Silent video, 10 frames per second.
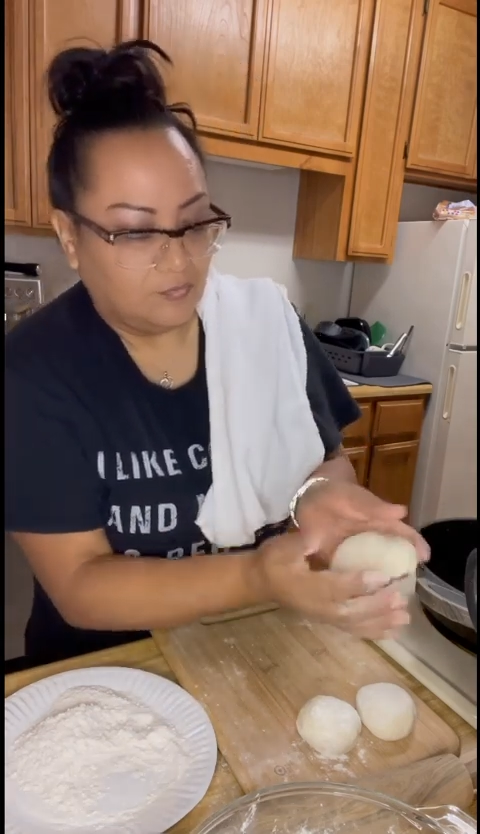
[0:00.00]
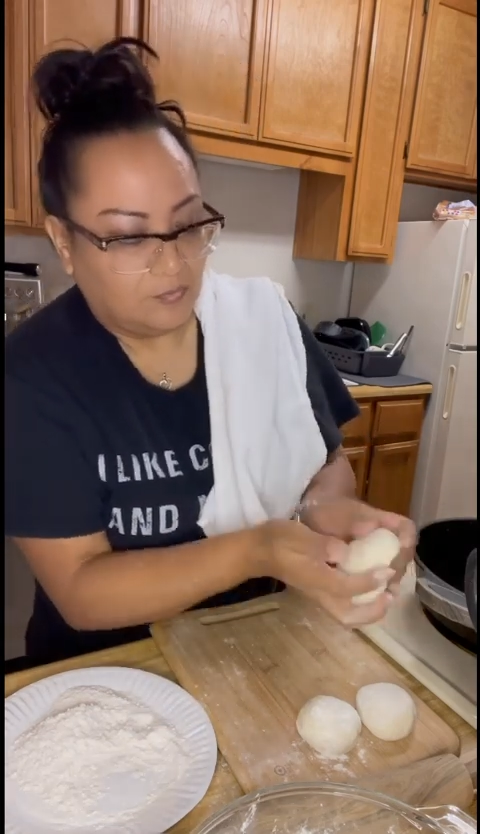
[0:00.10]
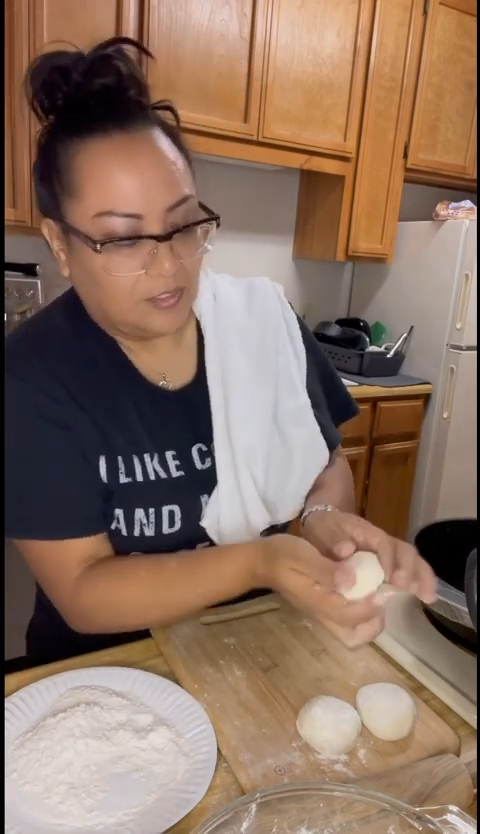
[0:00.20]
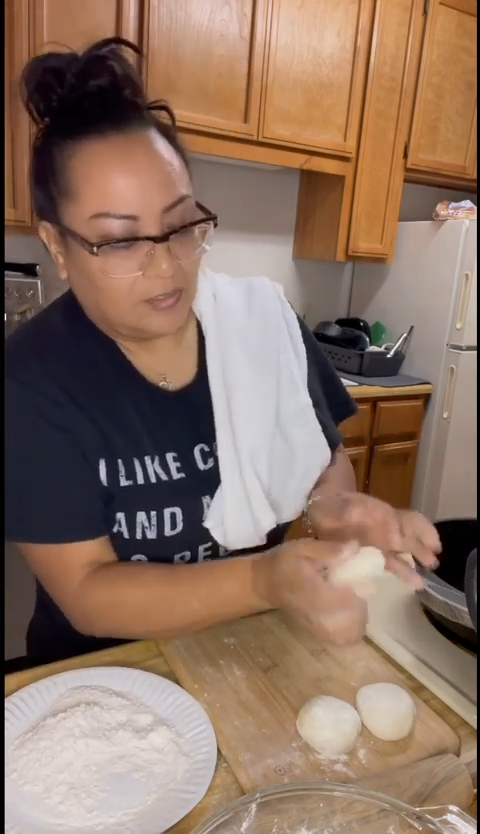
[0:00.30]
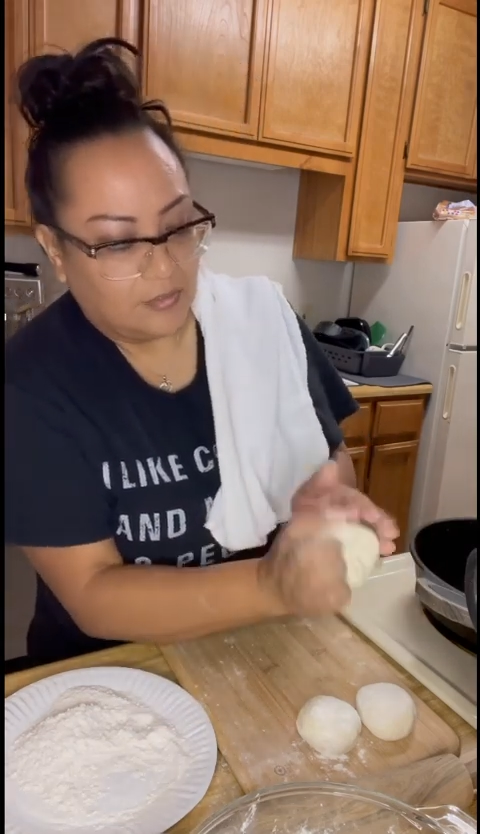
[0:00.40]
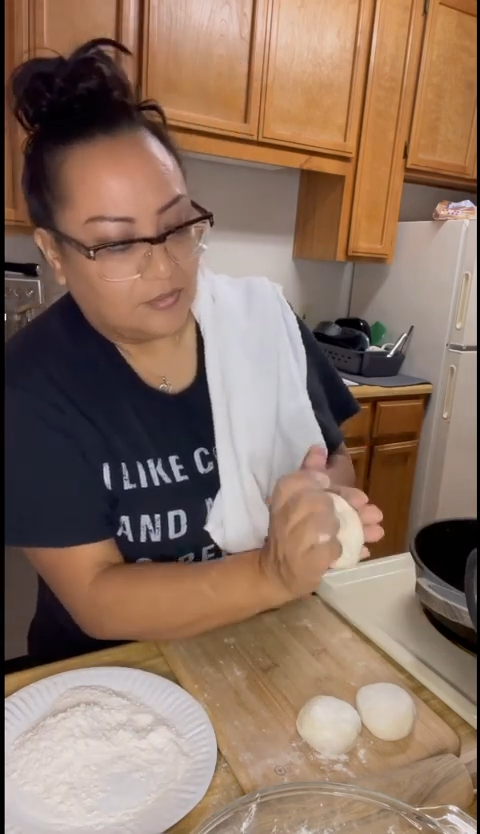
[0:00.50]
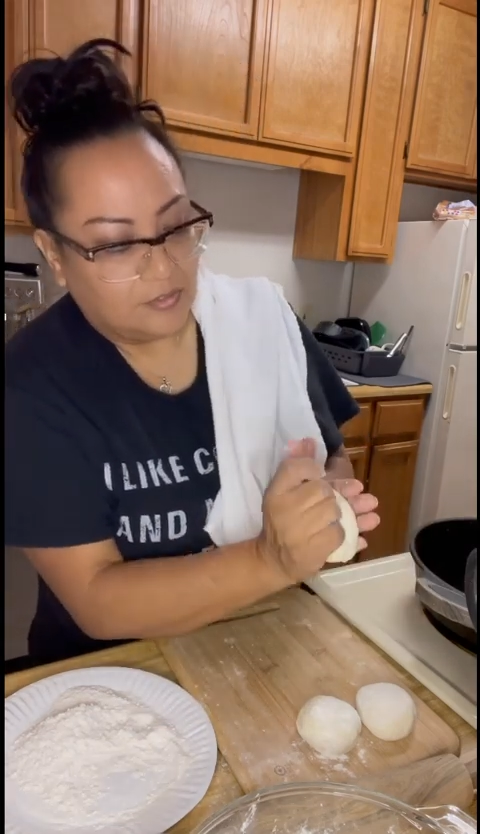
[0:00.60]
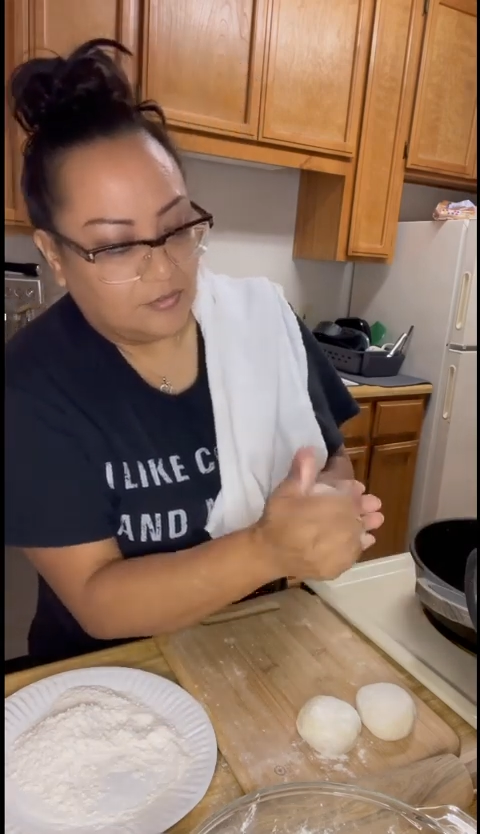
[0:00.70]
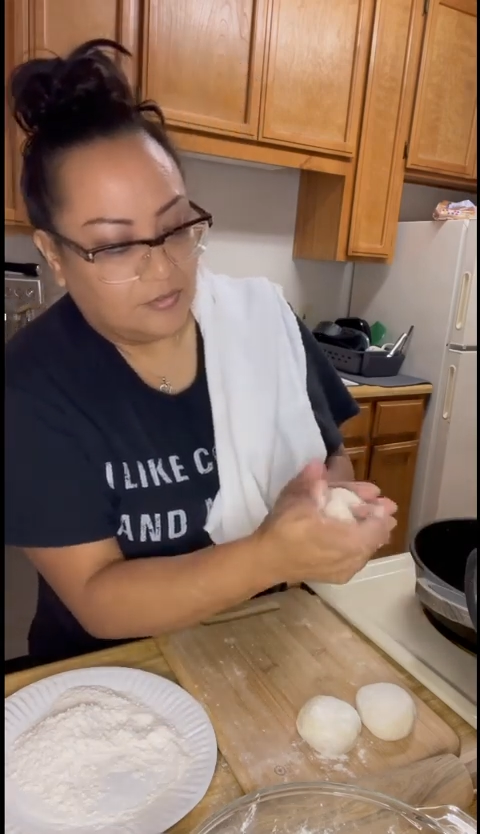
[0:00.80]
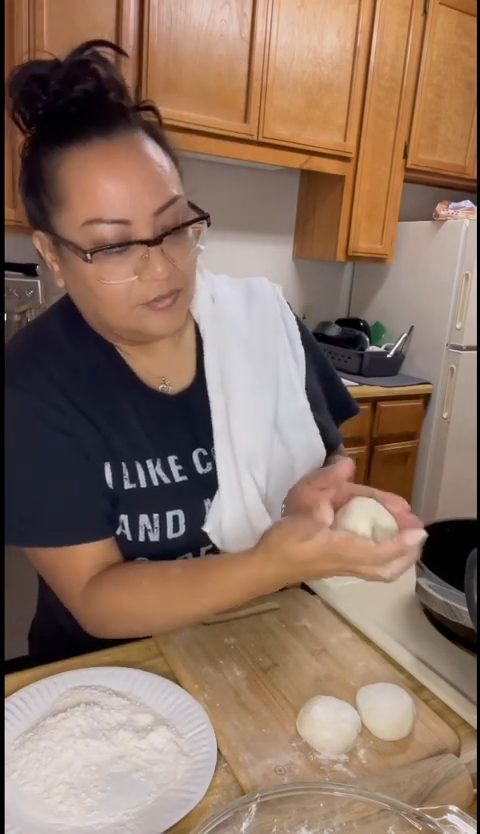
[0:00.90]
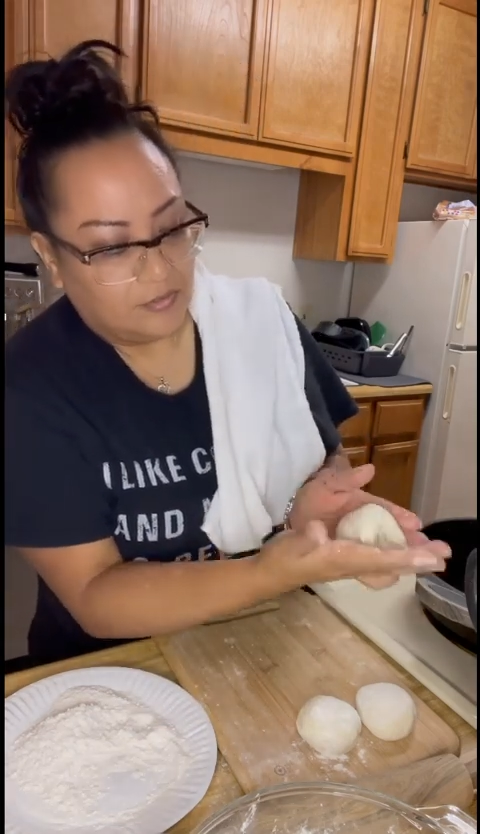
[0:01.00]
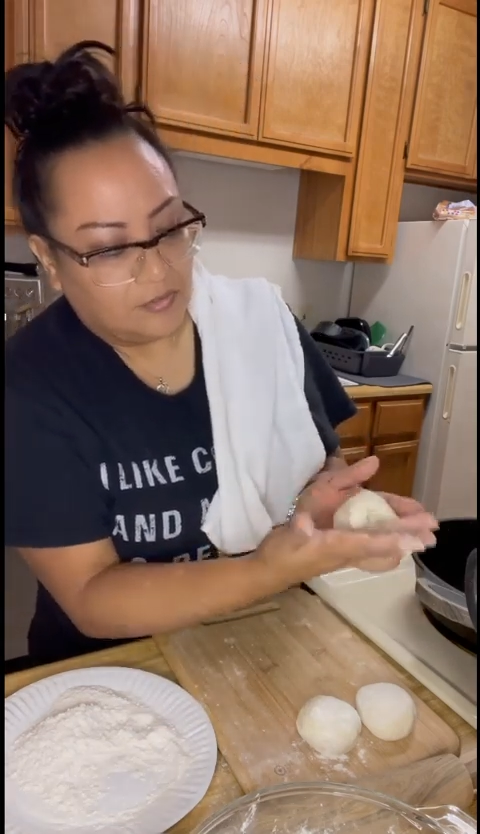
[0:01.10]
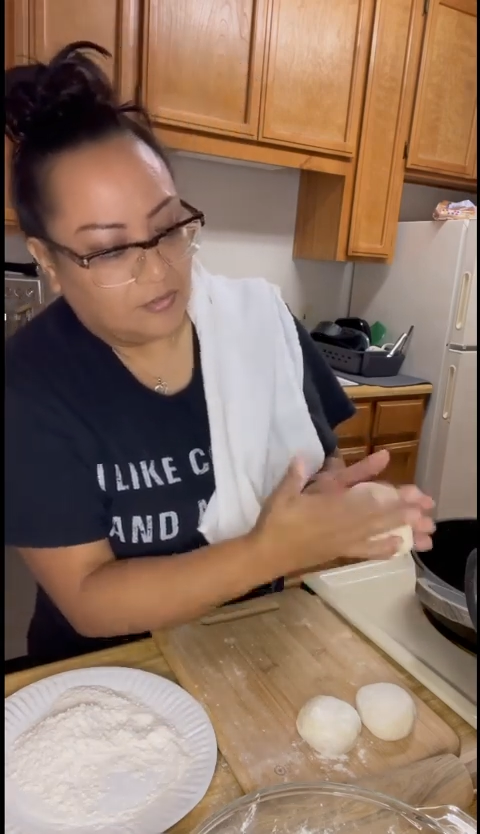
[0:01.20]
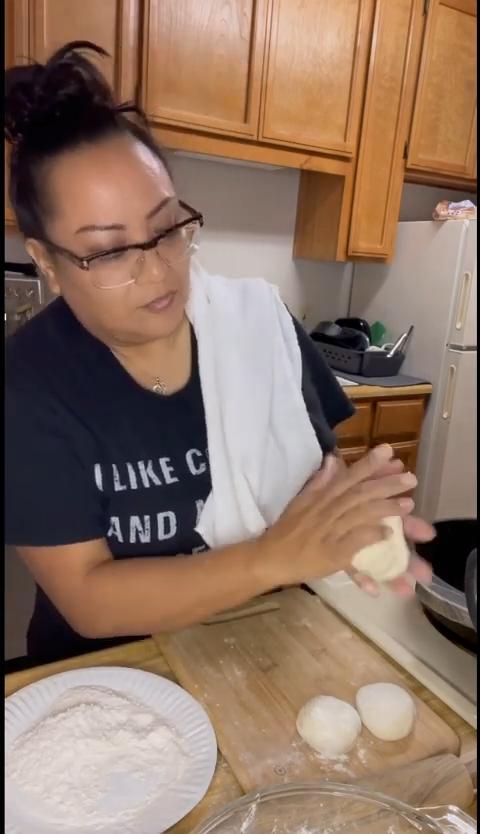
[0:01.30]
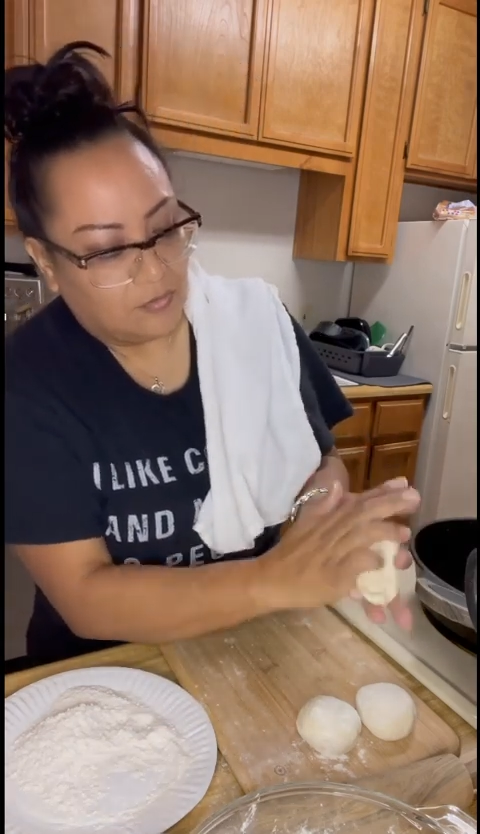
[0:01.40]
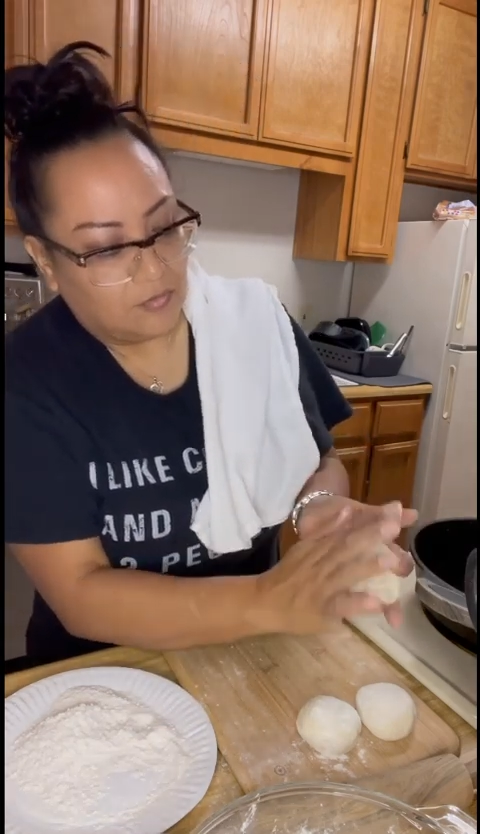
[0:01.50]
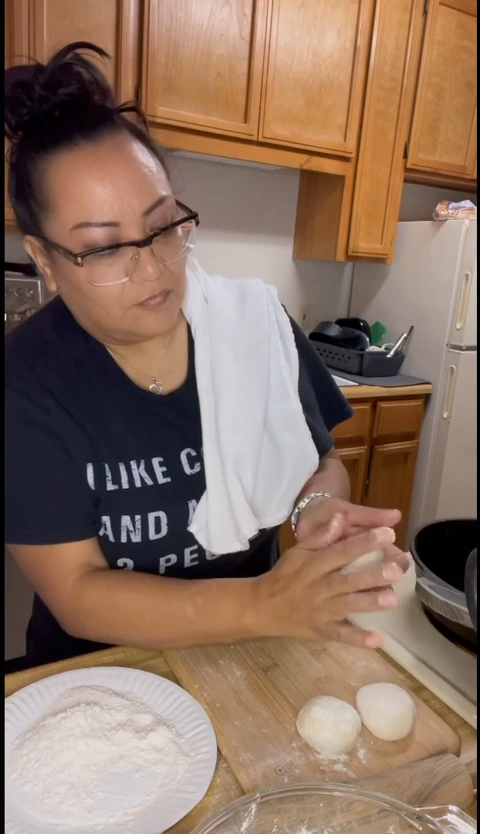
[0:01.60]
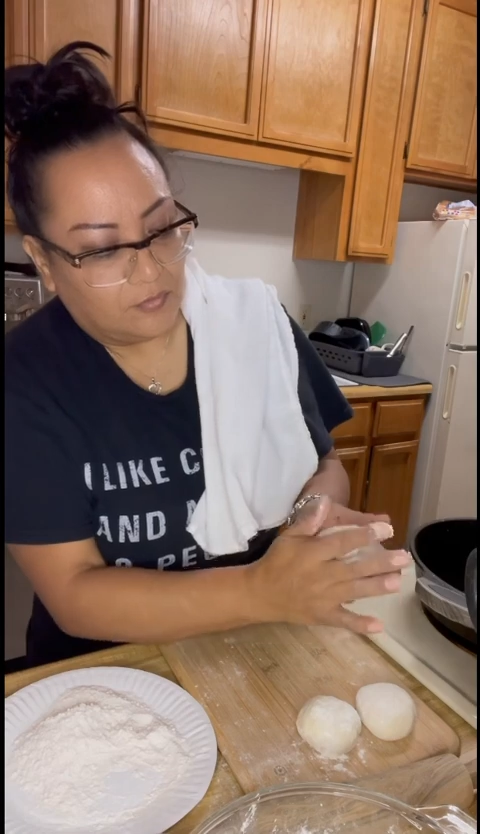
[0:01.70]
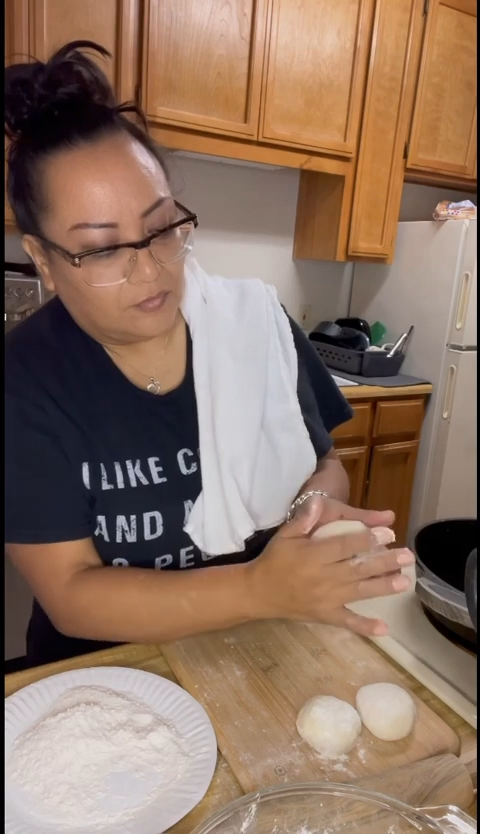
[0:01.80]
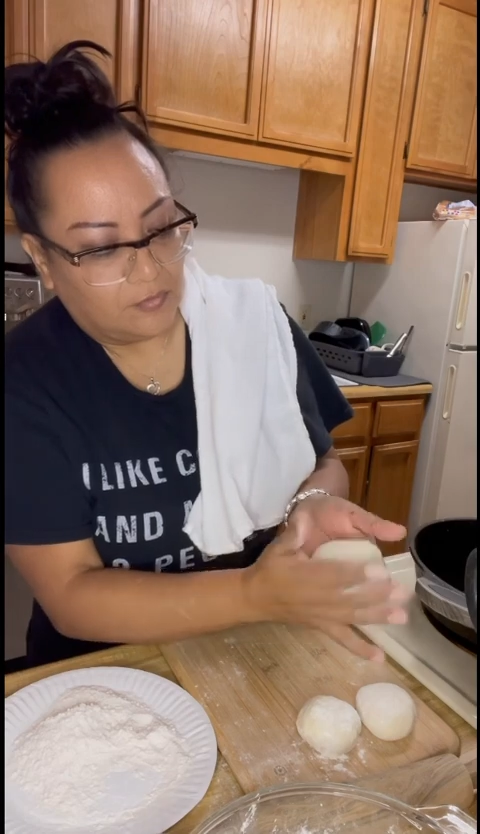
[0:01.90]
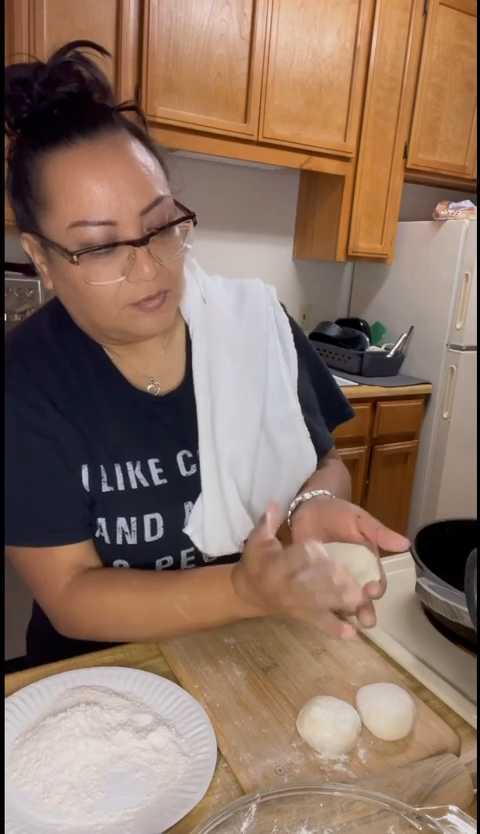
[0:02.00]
you know, I turn the dough over with my